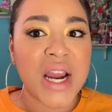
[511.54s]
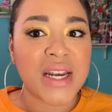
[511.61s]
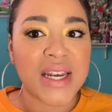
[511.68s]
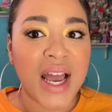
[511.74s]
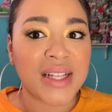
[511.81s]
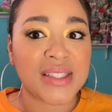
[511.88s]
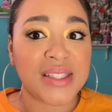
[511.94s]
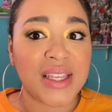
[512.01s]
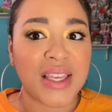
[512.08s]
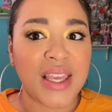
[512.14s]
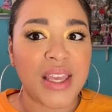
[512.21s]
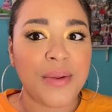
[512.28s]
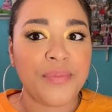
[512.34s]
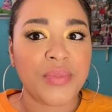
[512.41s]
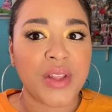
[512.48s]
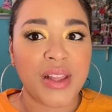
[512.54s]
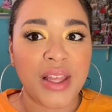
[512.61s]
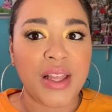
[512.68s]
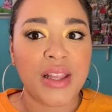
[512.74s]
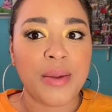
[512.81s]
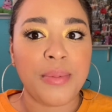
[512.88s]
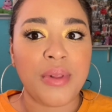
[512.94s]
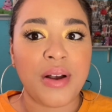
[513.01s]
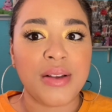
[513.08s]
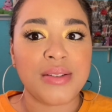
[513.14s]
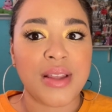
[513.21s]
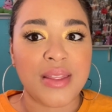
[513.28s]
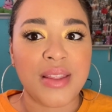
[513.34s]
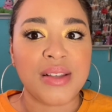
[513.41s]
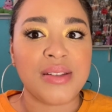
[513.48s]
not sticky like a lip
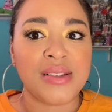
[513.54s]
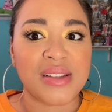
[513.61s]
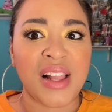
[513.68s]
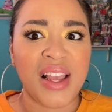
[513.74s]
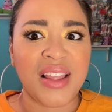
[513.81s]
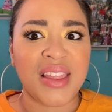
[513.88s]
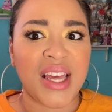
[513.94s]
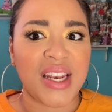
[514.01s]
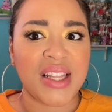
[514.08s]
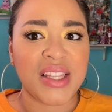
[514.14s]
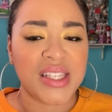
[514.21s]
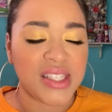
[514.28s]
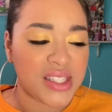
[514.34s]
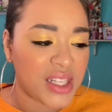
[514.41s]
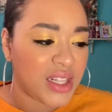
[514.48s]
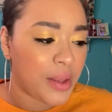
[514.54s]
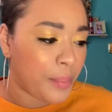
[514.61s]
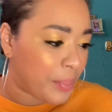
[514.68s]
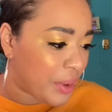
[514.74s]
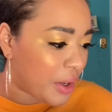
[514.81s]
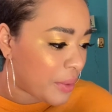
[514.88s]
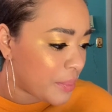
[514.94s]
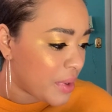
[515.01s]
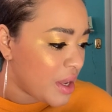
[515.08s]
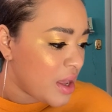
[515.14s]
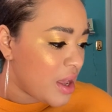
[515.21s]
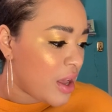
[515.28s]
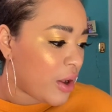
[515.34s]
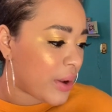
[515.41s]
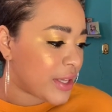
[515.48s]
gloss. And this is like that. And this is a lip balm.
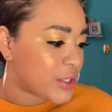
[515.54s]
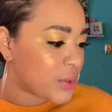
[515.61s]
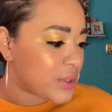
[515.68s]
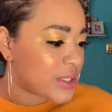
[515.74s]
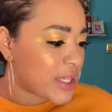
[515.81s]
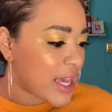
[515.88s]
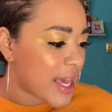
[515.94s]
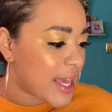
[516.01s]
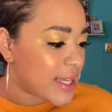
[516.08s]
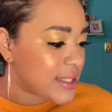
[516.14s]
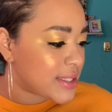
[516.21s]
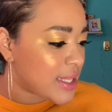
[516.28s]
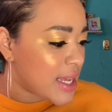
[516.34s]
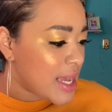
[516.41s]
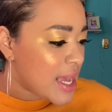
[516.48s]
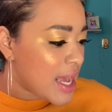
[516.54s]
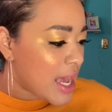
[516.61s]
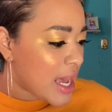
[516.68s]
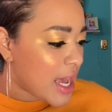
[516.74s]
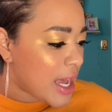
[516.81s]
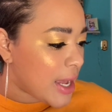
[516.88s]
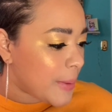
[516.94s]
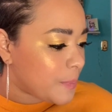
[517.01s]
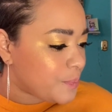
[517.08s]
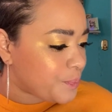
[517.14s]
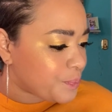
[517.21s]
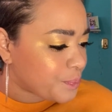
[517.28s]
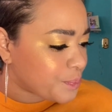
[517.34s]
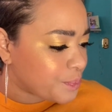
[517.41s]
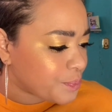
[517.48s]
Okay, so it says,
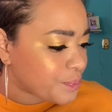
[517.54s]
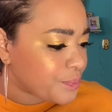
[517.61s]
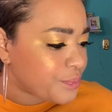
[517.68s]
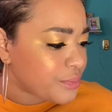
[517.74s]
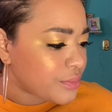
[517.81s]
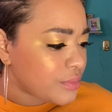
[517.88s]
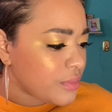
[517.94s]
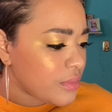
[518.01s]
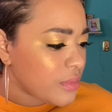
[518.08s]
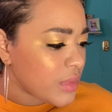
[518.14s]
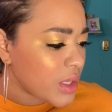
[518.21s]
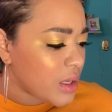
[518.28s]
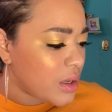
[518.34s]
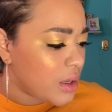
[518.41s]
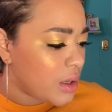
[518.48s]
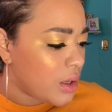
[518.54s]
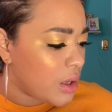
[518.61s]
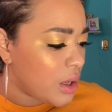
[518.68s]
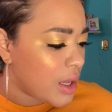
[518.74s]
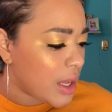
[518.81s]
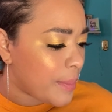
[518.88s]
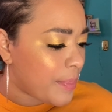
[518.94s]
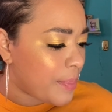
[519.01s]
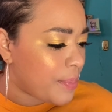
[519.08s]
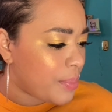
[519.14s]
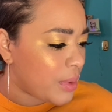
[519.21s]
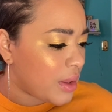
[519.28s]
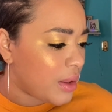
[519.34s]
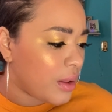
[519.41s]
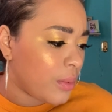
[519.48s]
um, a, uh,
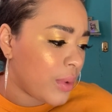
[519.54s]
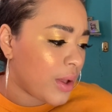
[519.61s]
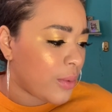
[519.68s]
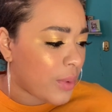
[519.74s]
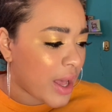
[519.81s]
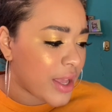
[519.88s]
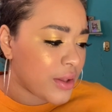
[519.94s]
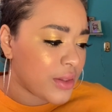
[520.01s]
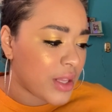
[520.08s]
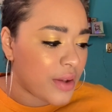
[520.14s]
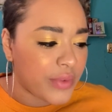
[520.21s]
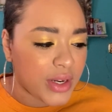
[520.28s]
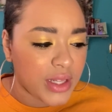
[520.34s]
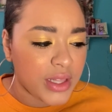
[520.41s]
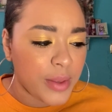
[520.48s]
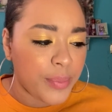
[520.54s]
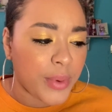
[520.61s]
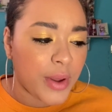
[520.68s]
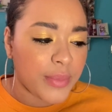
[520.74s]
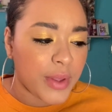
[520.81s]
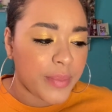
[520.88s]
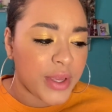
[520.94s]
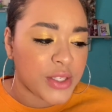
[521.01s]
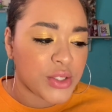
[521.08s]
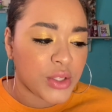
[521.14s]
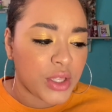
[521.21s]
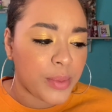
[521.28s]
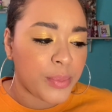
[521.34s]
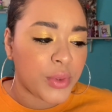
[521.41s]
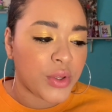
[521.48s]
well, why you love it. A lip balm that makes
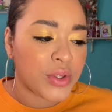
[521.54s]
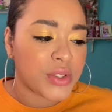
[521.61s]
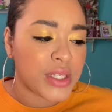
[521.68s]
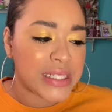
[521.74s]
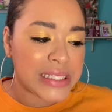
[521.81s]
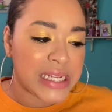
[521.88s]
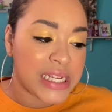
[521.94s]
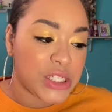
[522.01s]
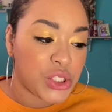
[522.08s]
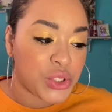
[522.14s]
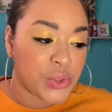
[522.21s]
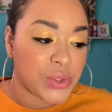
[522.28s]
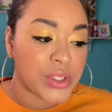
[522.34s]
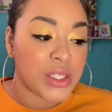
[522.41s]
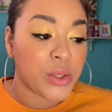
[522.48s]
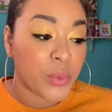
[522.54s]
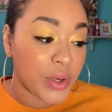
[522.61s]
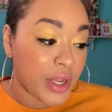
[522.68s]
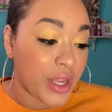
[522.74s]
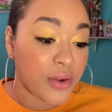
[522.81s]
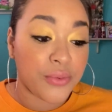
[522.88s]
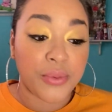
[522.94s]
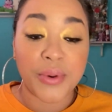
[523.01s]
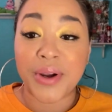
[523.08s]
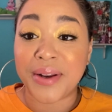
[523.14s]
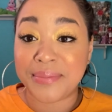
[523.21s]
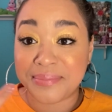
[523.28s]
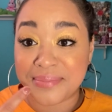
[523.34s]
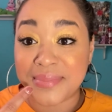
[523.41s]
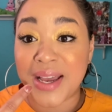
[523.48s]
your lip looks and taste juicy. We're here for
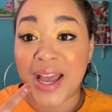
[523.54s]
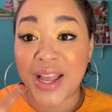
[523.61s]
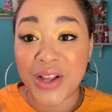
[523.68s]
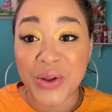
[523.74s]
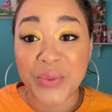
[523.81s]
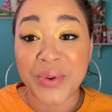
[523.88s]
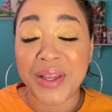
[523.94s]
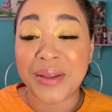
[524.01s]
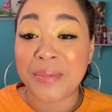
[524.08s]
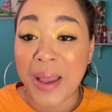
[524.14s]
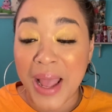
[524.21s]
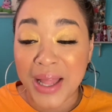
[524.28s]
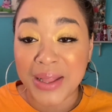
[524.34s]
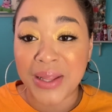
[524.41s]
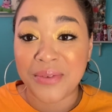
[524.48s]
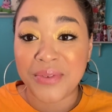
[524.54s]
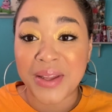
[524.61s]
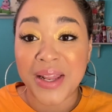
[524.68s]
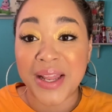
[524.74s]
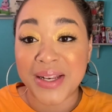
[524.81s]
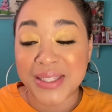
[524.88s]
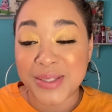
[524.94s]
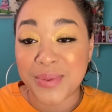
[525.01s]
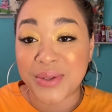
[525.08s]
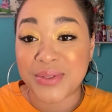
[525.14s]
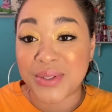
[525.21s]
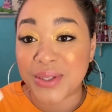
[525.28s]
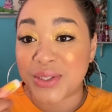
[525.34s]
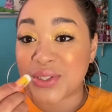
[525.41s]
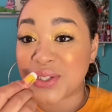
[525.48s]
it. I agree. I love it. And it
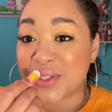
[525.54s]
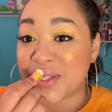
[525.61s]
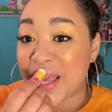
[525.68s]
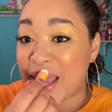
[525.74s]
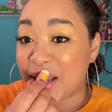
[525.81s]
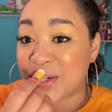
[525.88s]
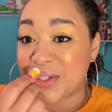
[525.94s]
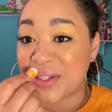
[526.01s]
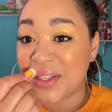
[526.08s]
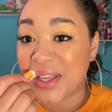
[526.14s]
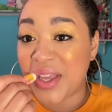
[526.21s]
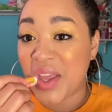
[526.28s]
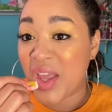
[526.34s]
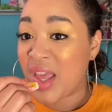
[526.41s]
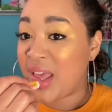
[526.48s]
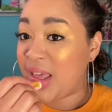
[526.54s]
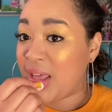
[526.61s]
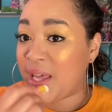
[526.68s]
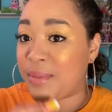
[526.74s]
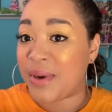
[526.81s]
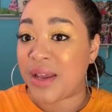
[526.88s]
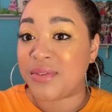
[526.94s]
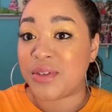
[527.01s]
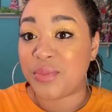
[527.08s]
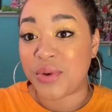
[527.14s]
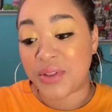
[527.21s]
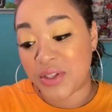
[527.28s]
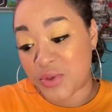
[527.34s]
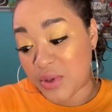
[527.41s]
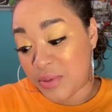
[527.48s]
smells delicious. Actually, I'm gonna have to
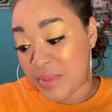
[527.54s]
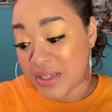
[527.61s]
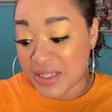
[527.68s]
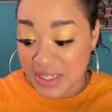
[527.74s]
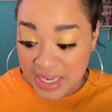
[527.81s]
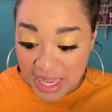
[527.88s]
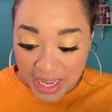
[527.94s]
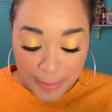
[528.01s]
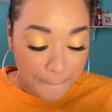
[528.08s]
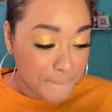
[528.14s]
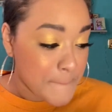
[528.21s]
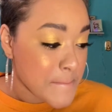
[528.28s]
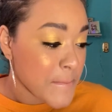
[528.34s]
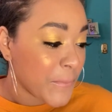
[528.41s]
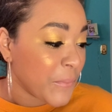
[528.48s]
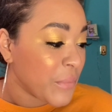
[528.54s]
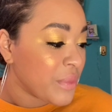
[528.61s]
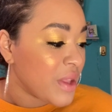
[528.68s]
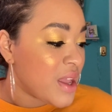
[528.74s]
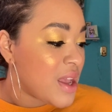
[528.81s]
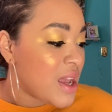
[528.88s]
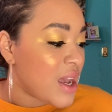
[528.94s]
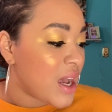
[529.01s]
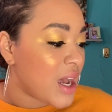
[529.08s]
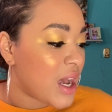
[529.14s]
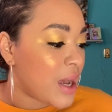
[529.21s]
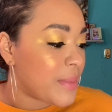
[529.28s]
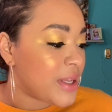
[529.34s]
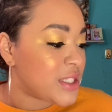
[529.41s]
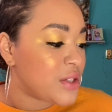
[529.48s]
bring this with me today.
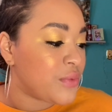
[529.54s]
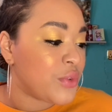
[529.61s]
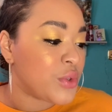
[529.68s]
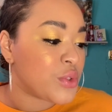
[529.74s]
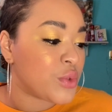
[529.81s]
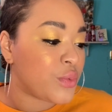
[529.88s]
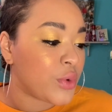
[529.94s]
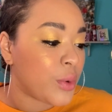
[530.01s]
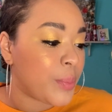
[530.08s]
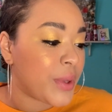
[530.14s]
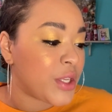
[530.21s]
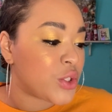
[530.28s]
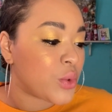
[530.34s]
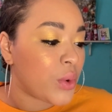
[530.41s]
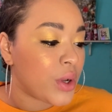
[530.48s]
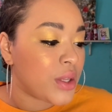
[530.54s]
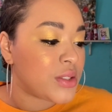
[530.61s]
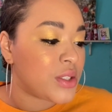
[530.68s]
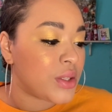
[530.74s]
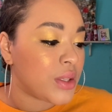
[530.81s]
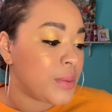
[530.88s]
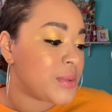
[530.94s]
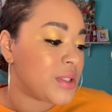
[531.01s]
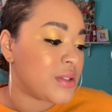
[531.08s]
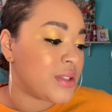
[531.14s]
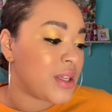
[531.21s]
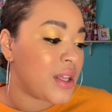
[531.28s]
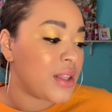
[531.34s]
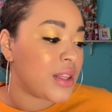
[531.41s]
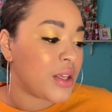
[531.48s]
Um, it's infused with real peach oil to your lips and
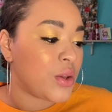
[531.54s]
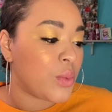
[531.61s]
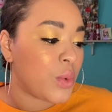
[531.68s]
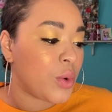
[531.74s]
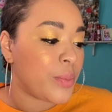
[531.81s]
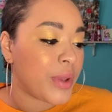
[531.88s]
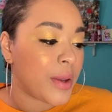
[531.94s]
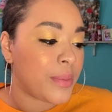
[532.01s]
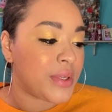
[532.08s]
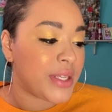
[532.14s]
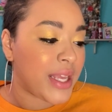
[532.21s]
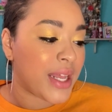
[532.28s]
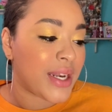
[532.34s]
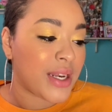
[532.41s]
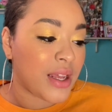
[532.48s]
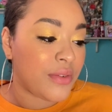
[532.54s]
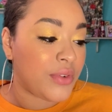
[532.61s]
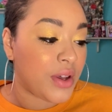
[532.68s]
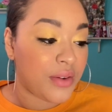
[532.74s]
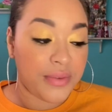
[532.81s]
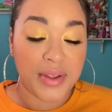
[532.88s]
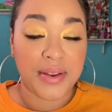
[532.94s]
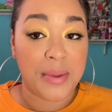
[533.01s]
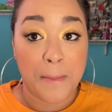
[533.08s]
scent that you won't be able to get enough of